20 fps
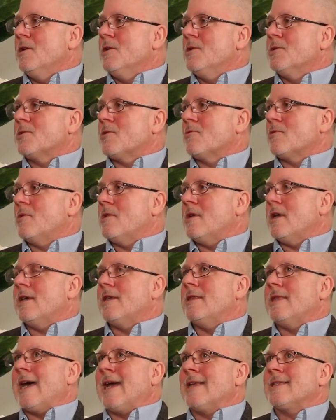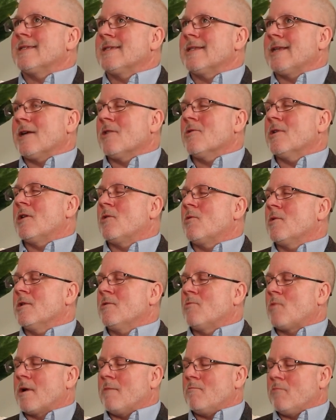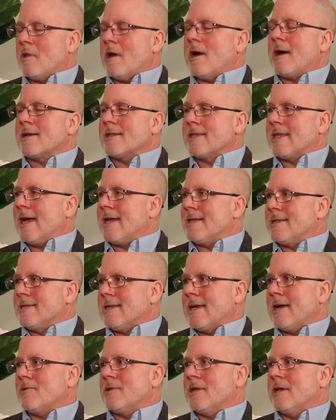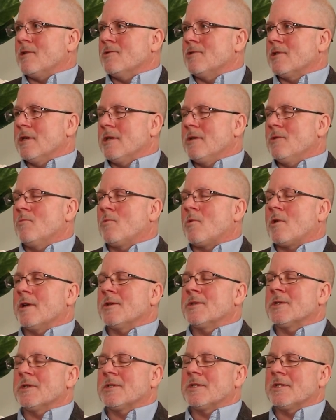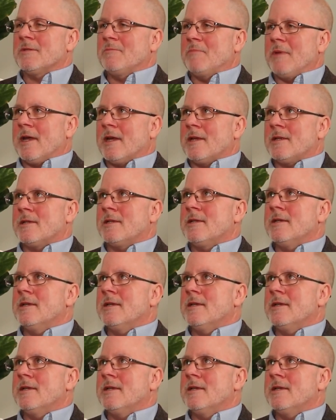So in that scenario where you want to block that sound energy, you want to suspend